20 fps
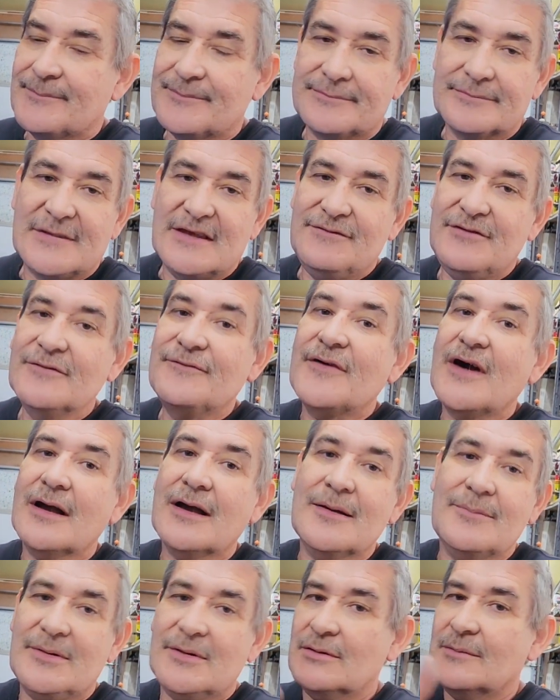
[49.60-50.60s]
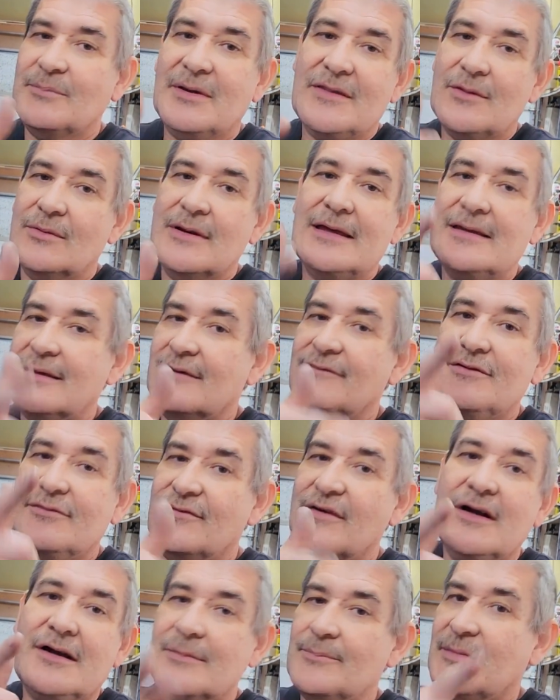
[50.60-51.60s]
if you fuck up, by the way, if you
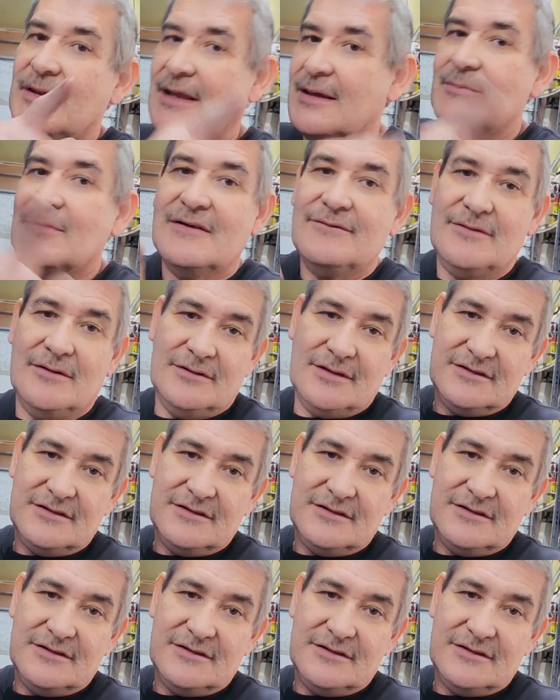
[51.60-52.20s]
fuck up, it ain't my fault.